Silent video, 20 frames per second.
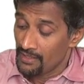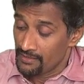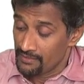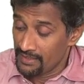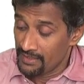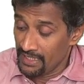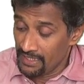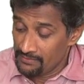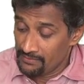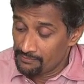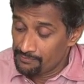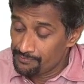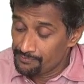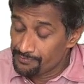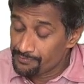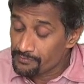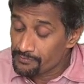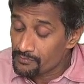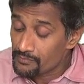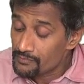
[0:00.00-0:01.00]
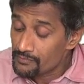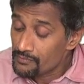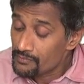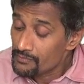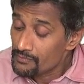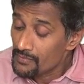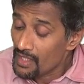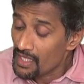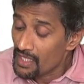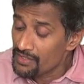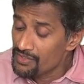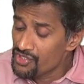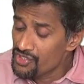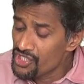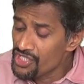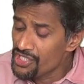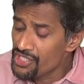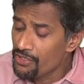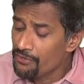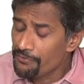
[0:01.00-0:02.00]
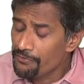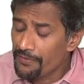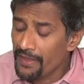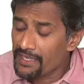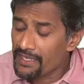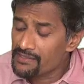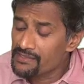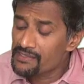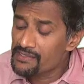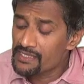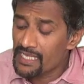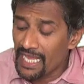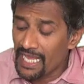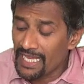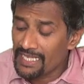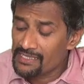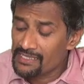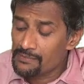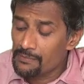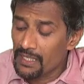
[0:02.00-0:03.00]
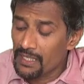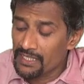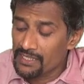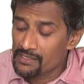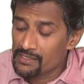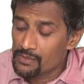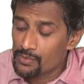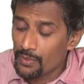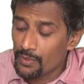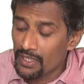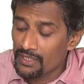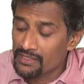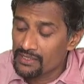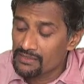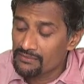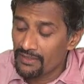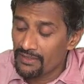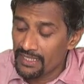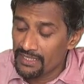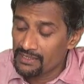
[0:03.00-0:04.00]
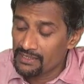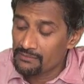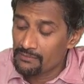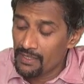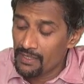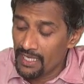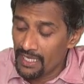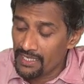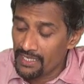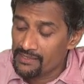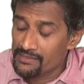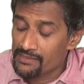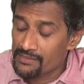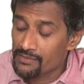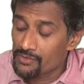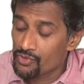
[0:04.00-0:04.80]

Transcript: Then, g of x is x minus 1 divided by x.